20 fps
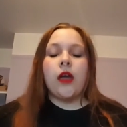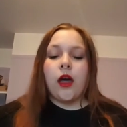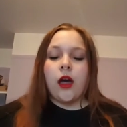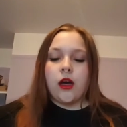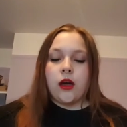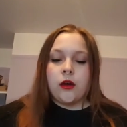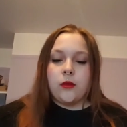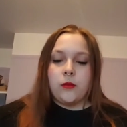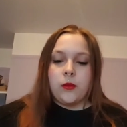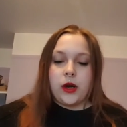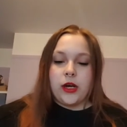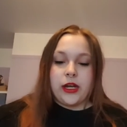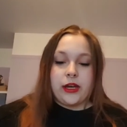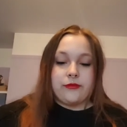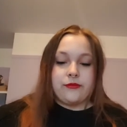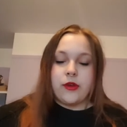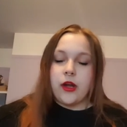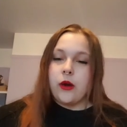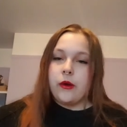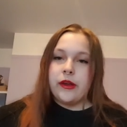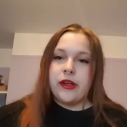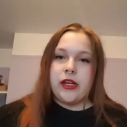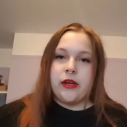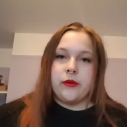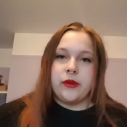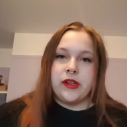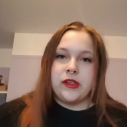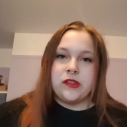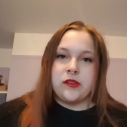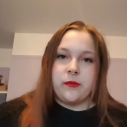I have no idea
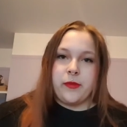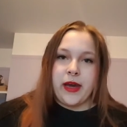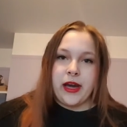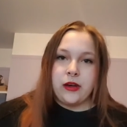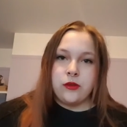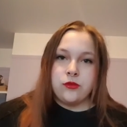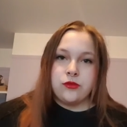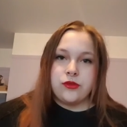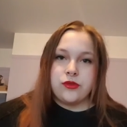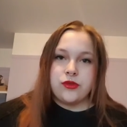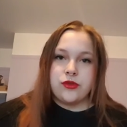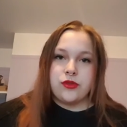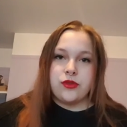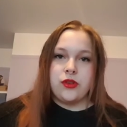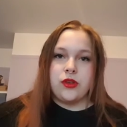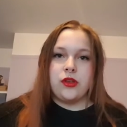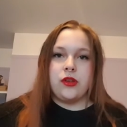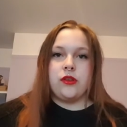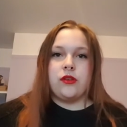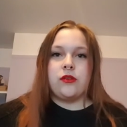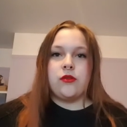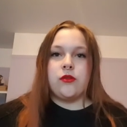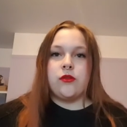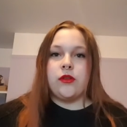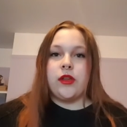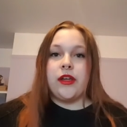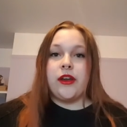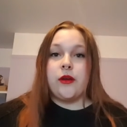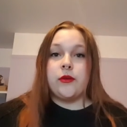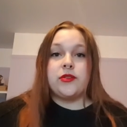what it's about.
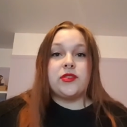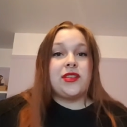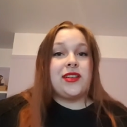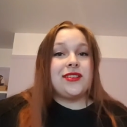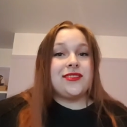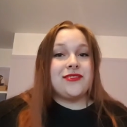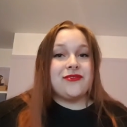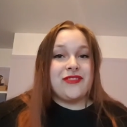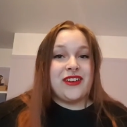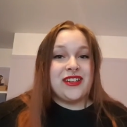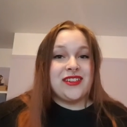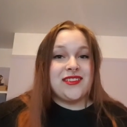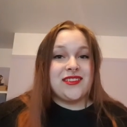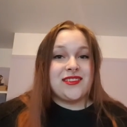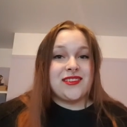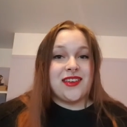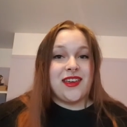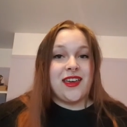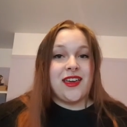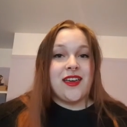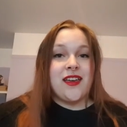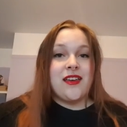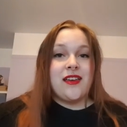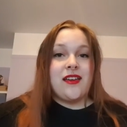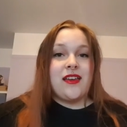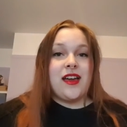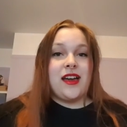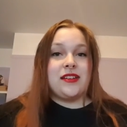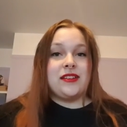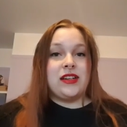All I know is that it's a fantasy.
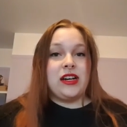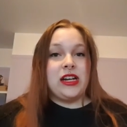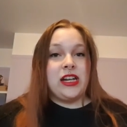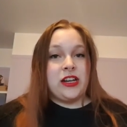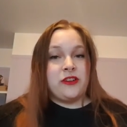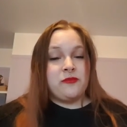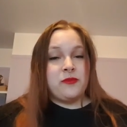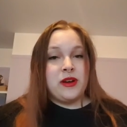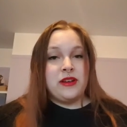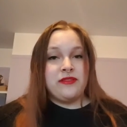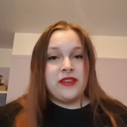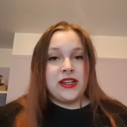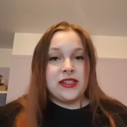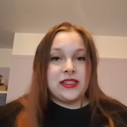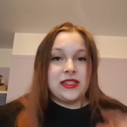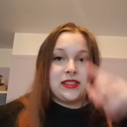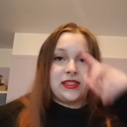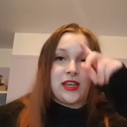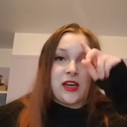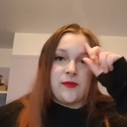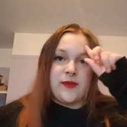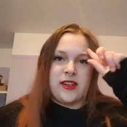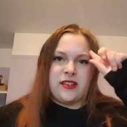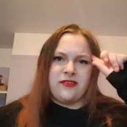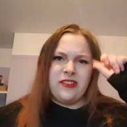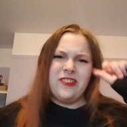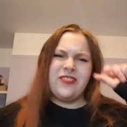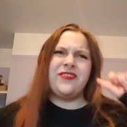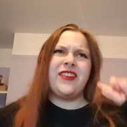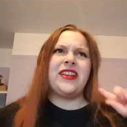And I love my fantasy. I'm in a
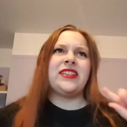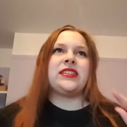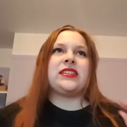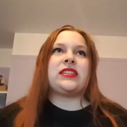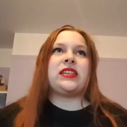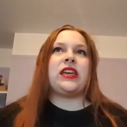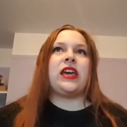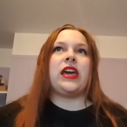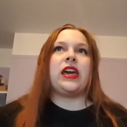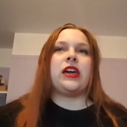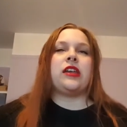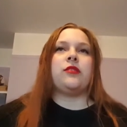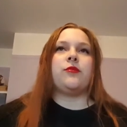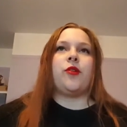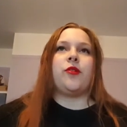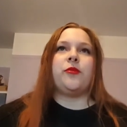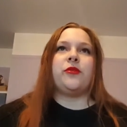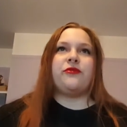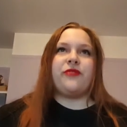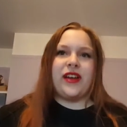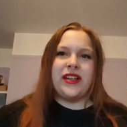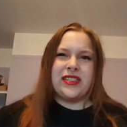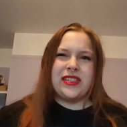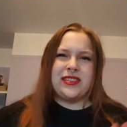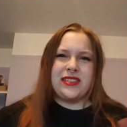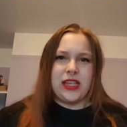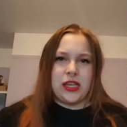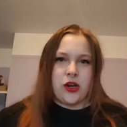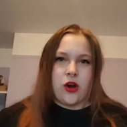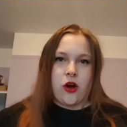real fantasy kick at the moment.
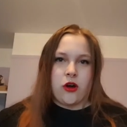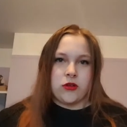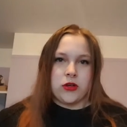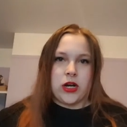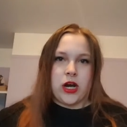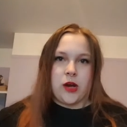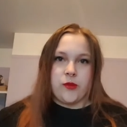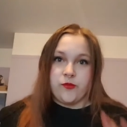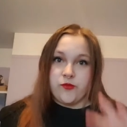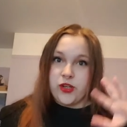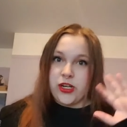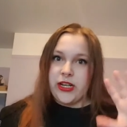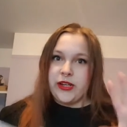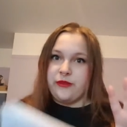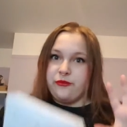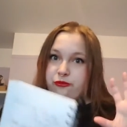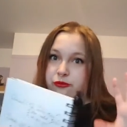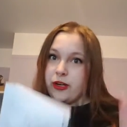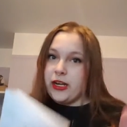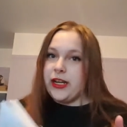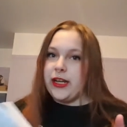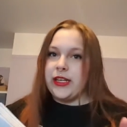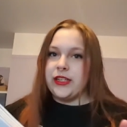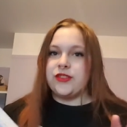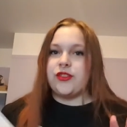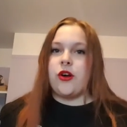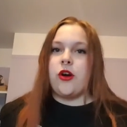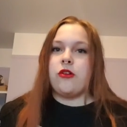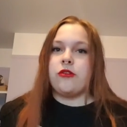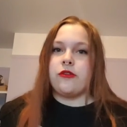Fantasy and horror. I'm really, really
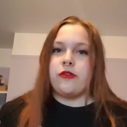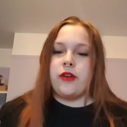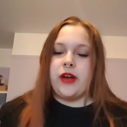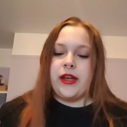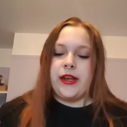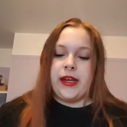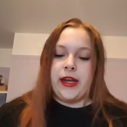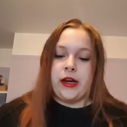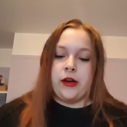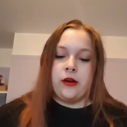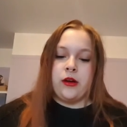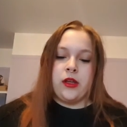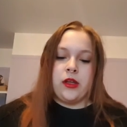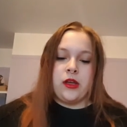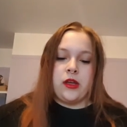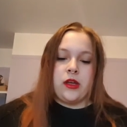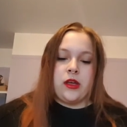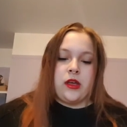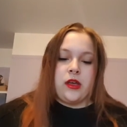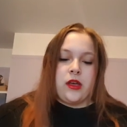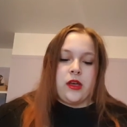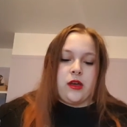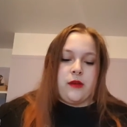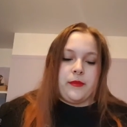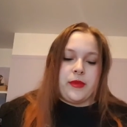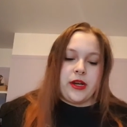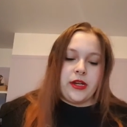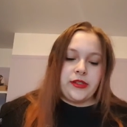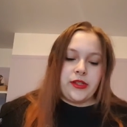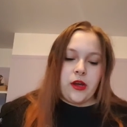into horror right now.
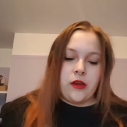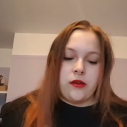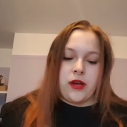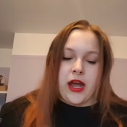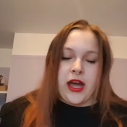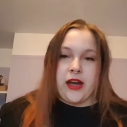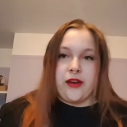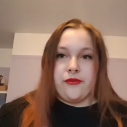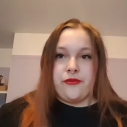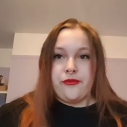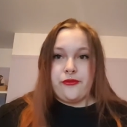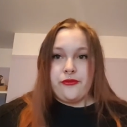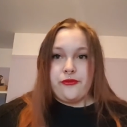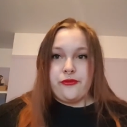But I don't have